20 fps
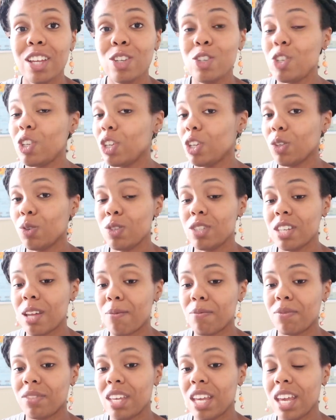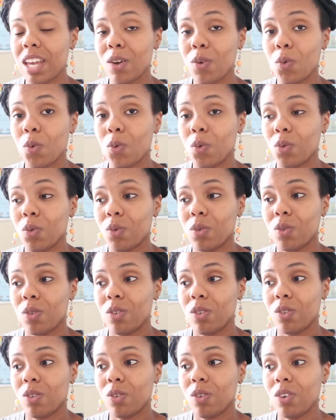to something
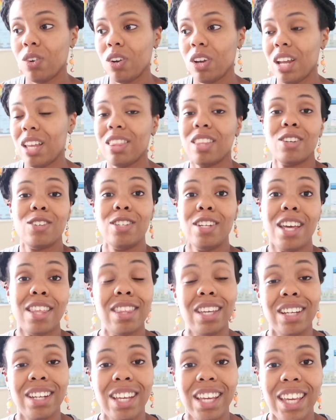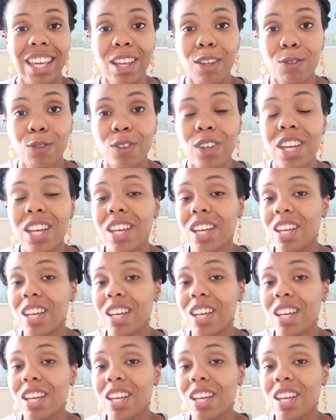and there's nothing to give.